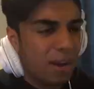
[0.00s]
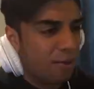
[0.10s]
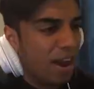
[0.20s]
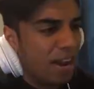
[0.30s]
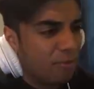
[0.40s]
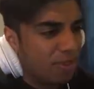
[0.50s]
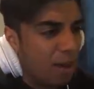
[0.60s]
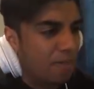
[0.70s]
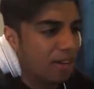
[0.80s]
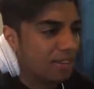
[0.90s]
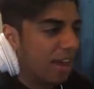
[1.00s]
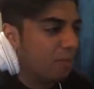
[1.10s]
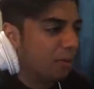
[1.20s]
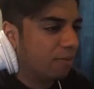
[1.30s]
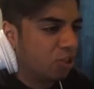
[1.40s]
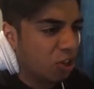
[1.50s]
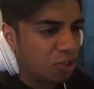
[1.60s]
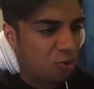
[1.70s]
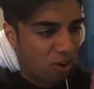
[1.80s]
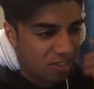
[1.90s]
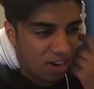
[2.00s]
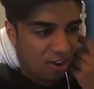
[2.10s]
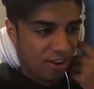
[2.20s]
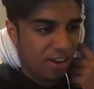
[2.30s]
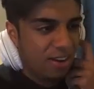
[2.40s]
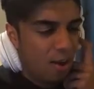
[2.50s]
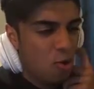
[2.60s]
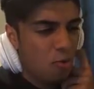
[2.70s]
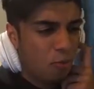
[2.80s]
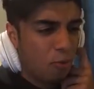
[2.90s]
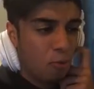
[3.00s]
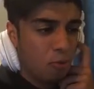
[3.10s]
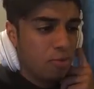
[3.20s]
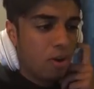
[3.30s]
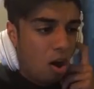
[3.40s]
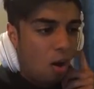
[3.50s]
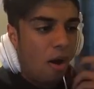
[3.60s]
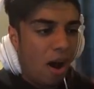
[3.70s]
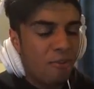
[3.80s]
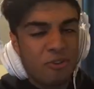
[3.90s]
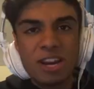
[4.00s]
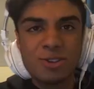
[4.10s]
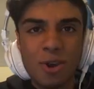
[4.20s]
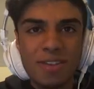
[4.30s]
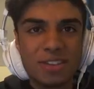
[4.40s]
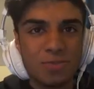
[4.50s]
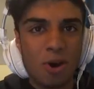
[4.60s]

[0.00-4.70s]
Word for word: But anyway, with that being said, we've just crossed the line. Overall, I really do like this